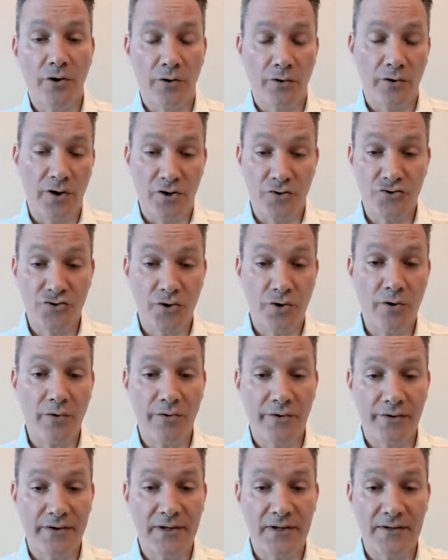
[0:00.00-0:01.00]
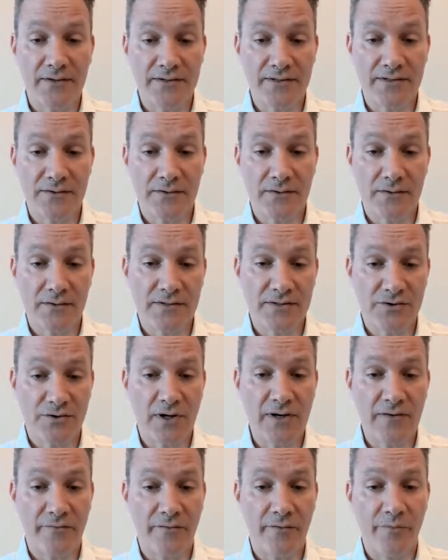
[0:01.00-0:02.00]
control things
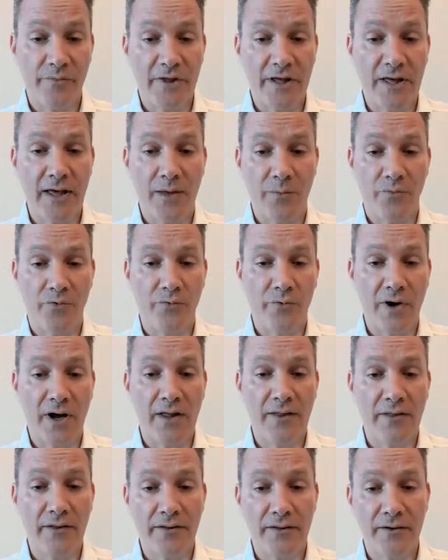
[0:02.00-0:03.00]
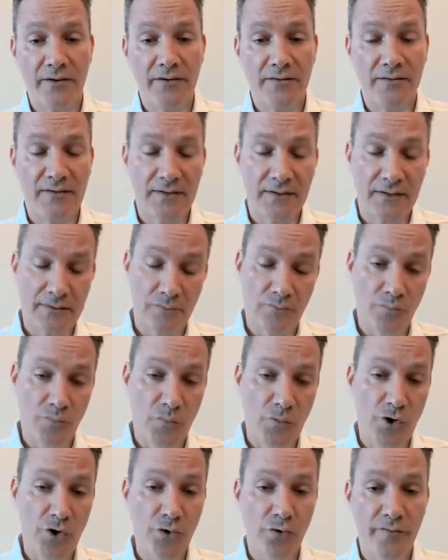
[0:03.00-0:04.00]
straight from the app rather than to
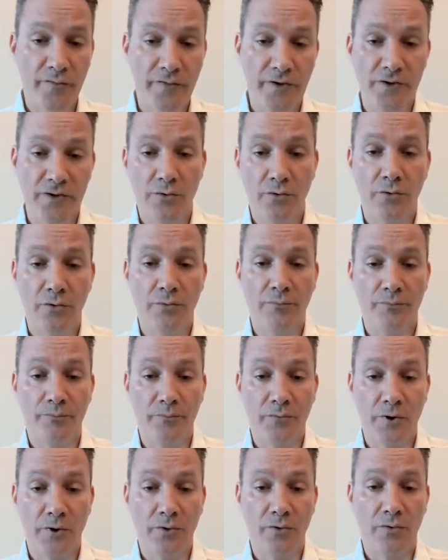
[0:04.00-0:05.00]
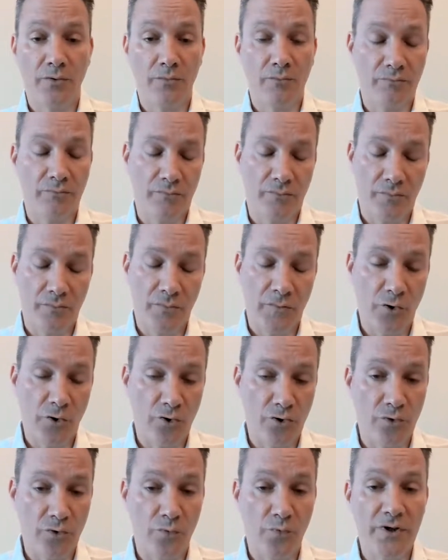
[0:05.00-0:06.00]
maneuver your
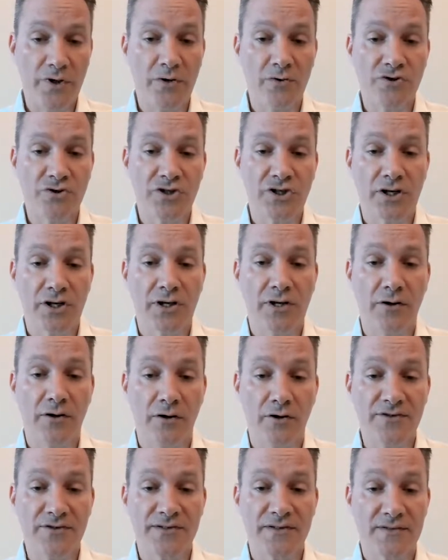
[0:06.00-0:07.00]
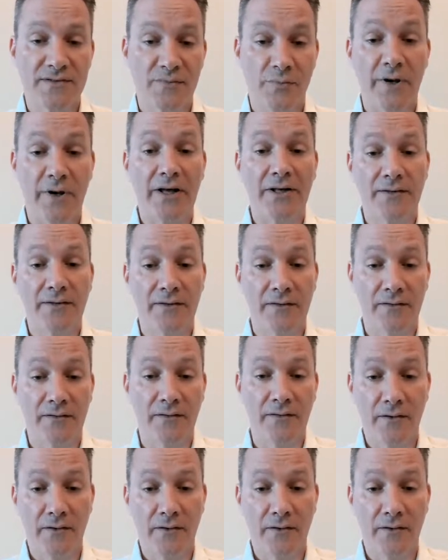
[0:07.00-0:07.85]
wheelchair closer to buttons.